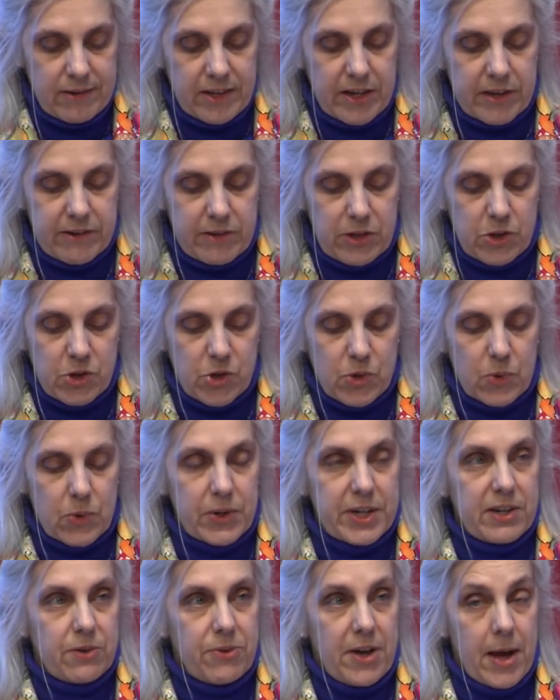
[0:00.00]
tells the
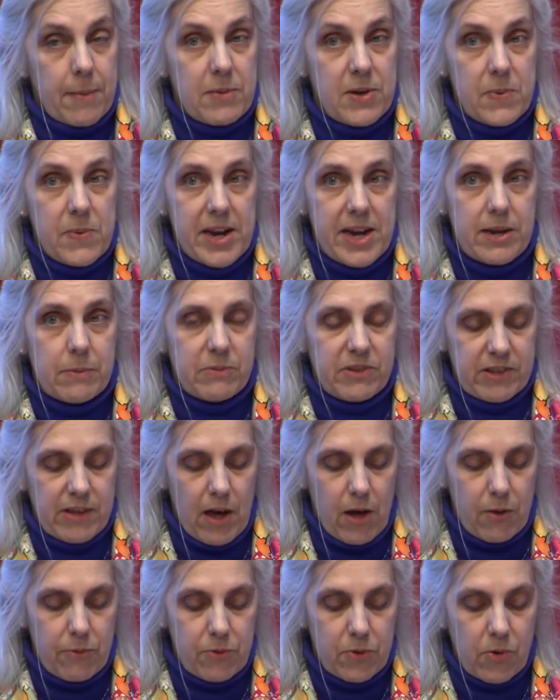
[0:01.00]
story of Hemingway
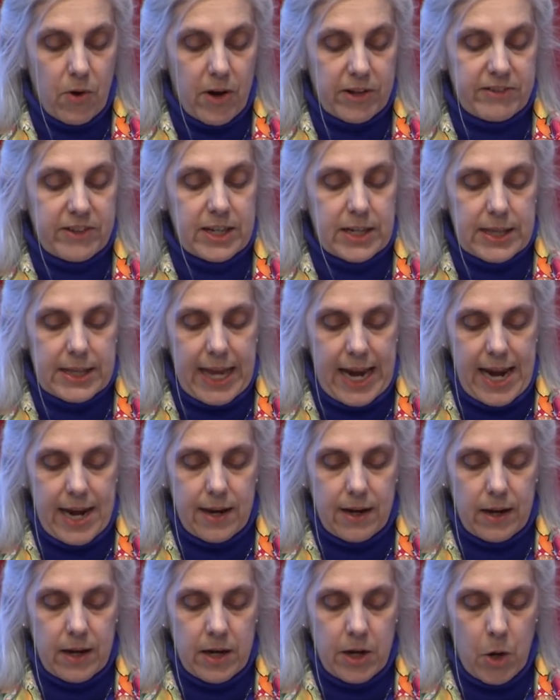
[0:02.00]
himself crossing a
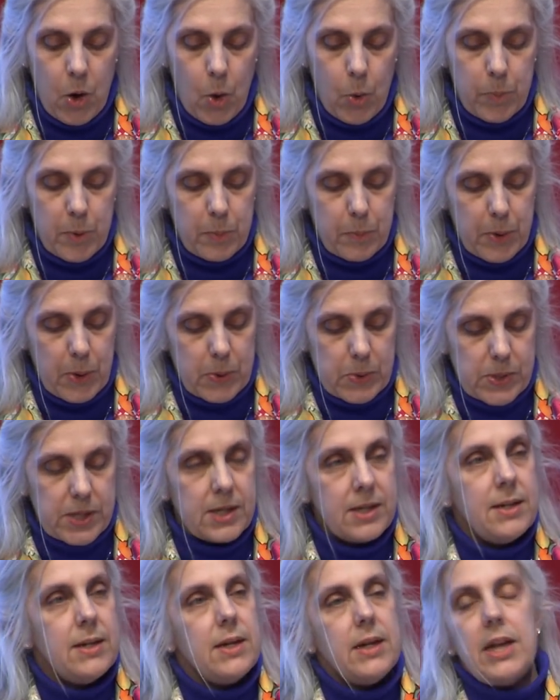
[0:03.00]
lake in an open boat
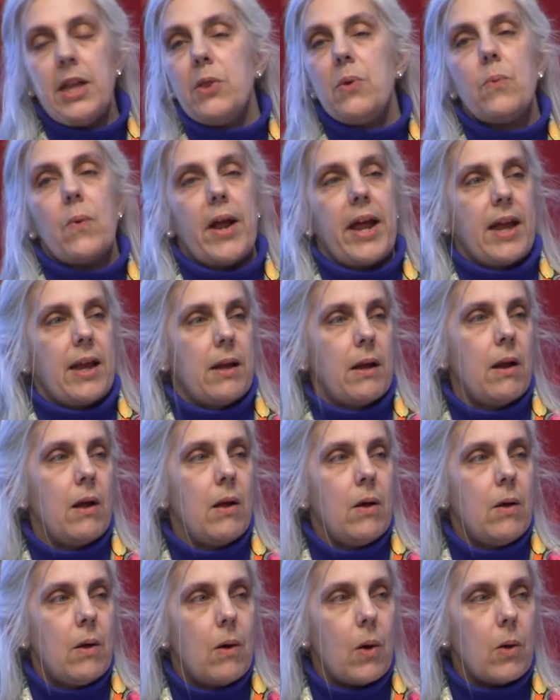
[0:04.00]
in the rain,
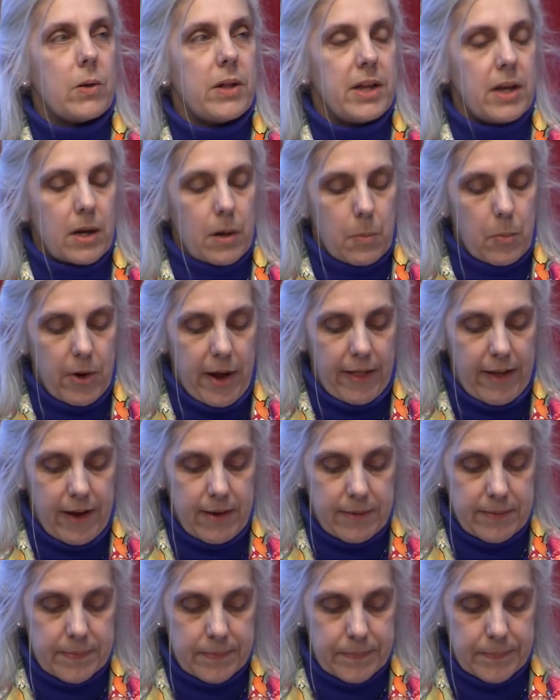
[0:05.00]
holding an umbrella.
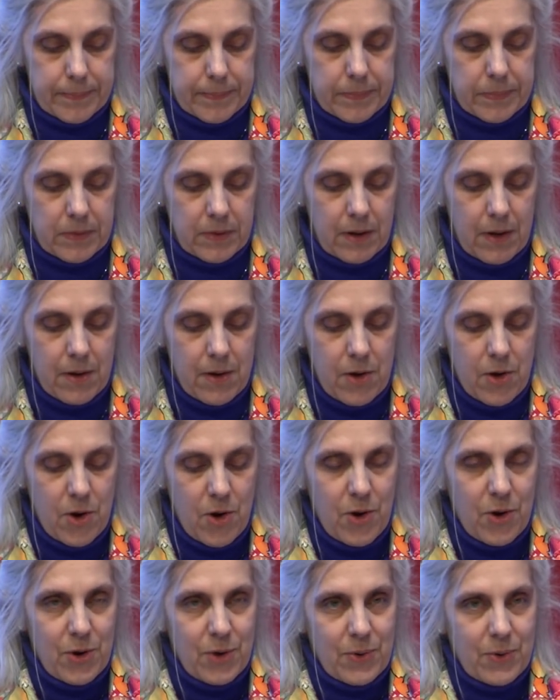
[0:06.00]

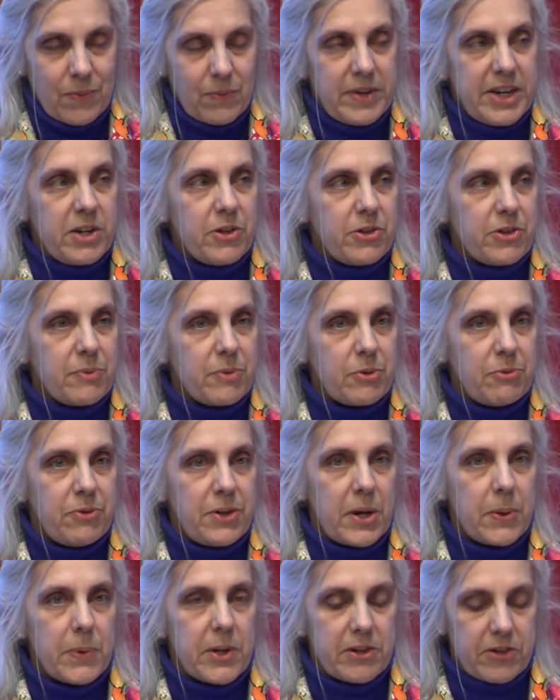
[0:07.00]
Readers of A
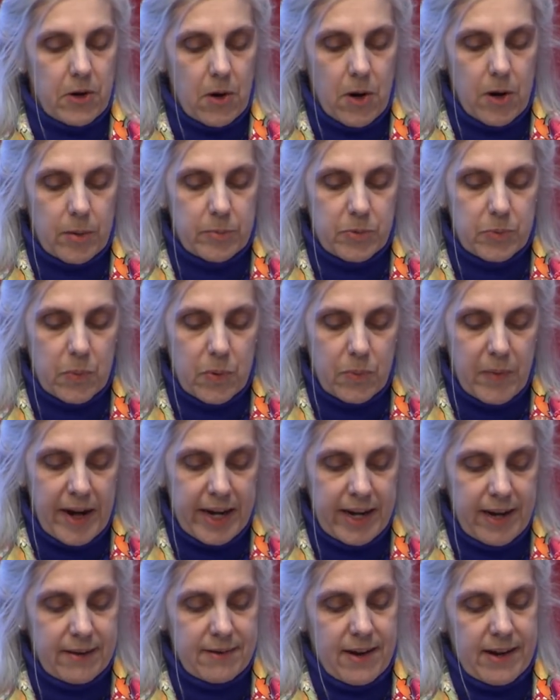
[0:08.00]
Farewell to Arms will
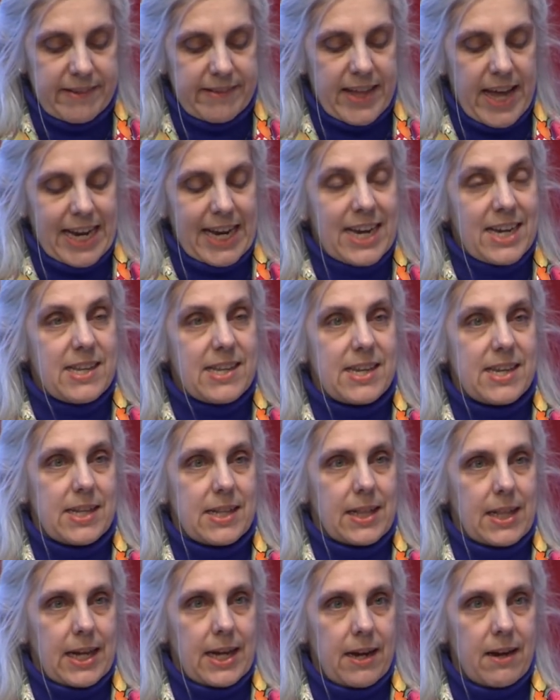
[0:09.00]
recognize that
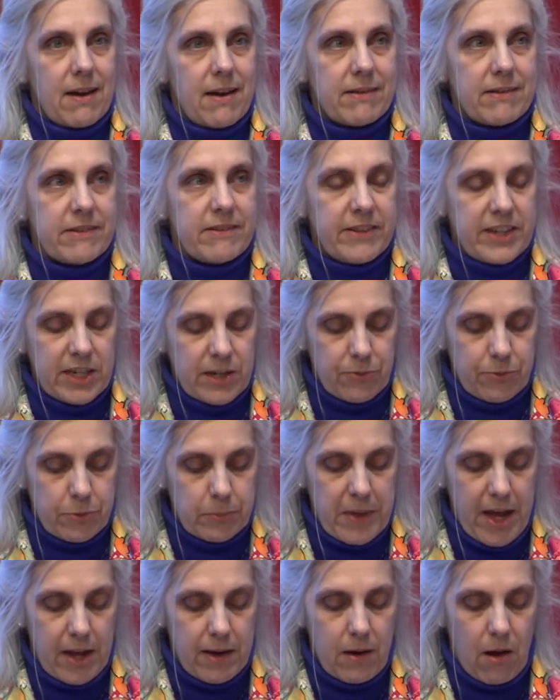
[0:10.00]
instantly as a scene
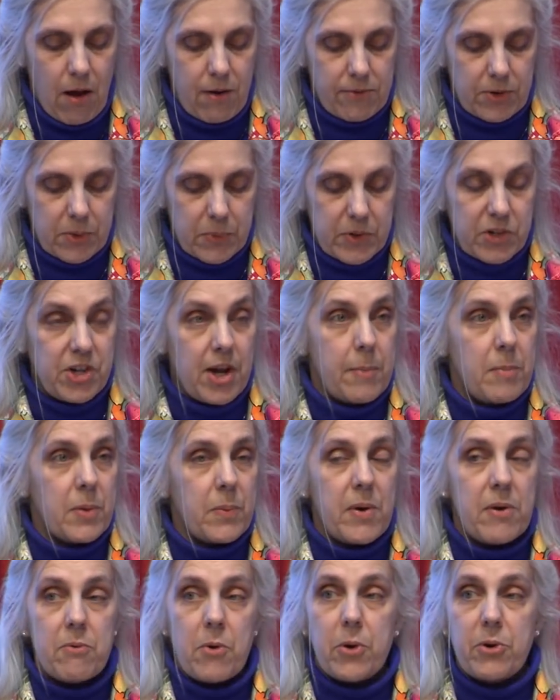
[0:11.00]
from that novel, which
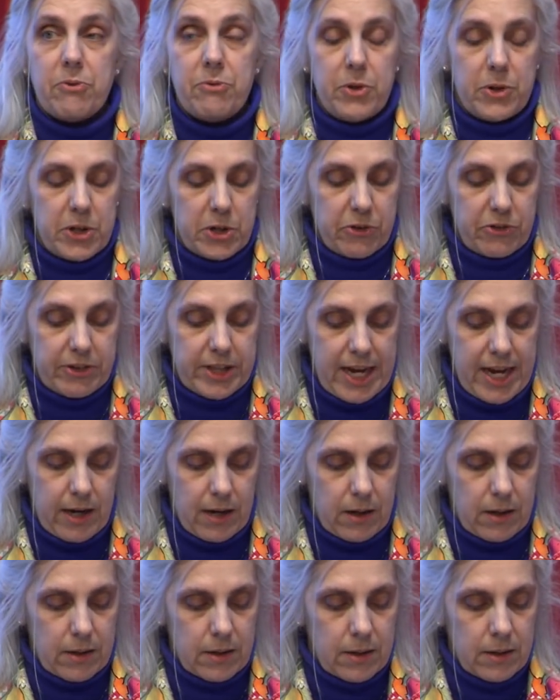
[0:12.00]
Hemingway wrote a few years later.